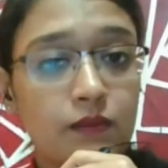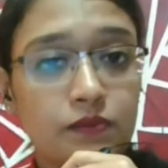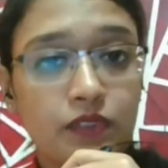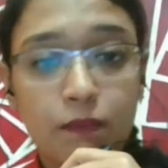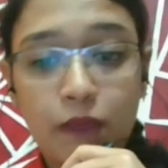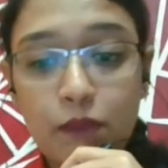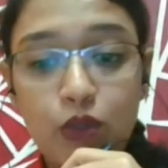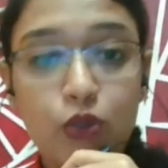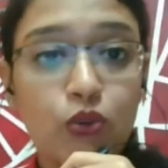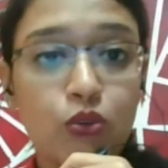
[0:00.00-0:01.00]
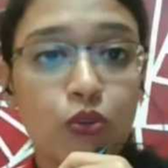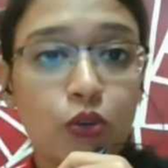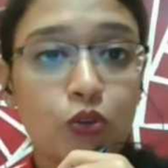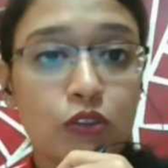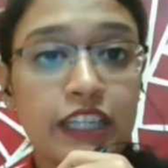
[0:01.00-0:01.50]
people
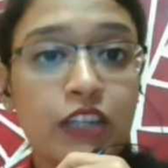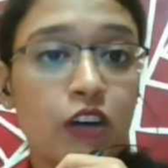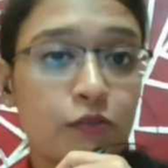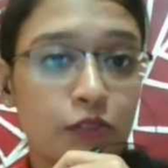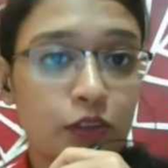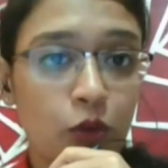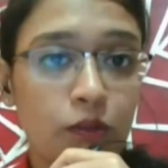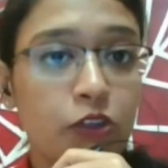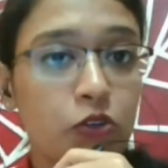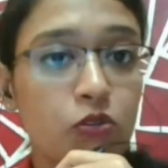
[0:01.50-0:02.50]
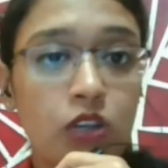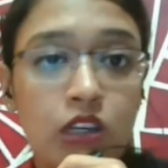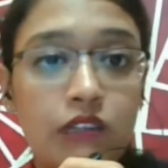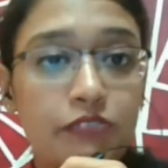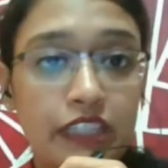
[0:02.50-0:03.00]
you think of the moment you
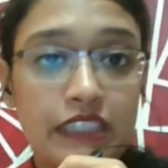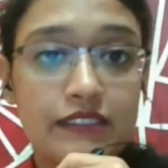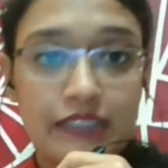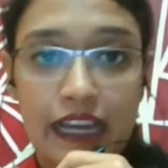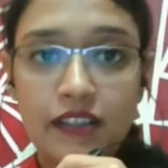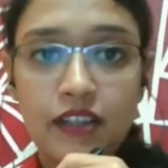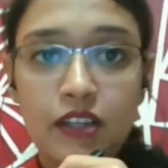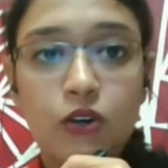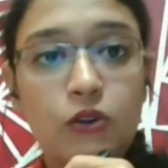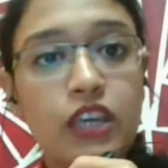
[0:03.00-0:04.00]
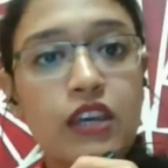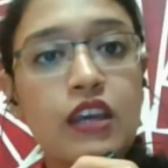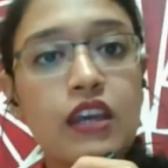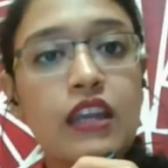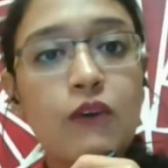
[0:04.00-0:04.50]
feel sad. Okay,
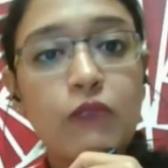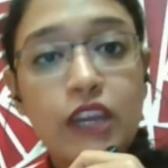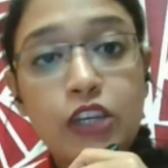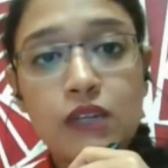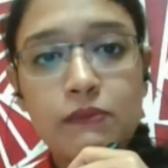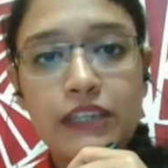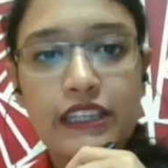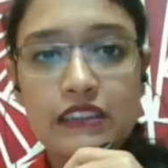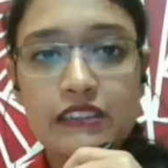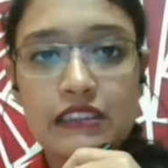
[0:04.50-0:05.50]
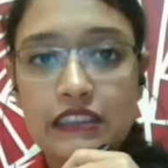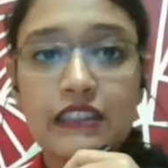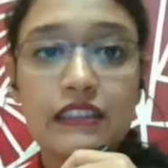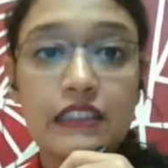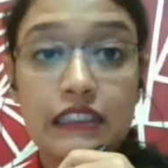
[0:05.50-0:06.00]
now when you are making this
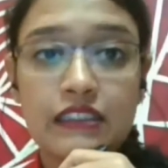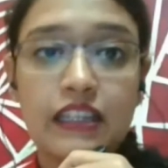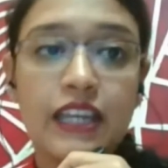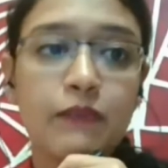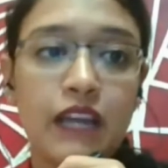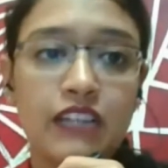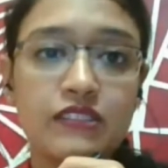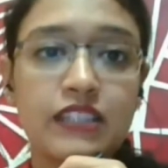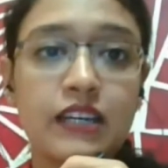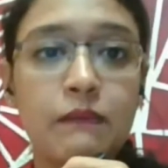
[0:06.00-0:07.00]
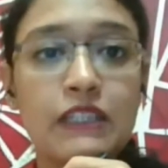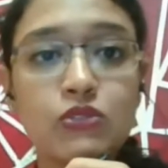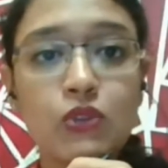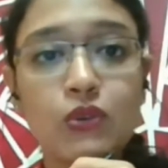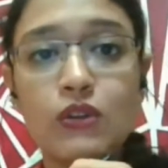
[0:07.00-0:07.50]
list, like Prachi said, please
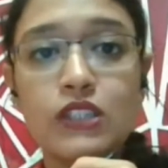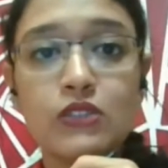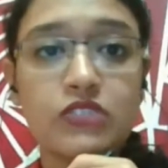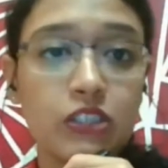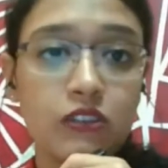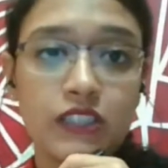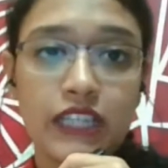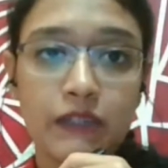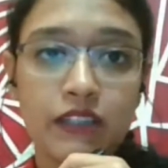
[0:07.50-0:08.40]
don't go into stereotyping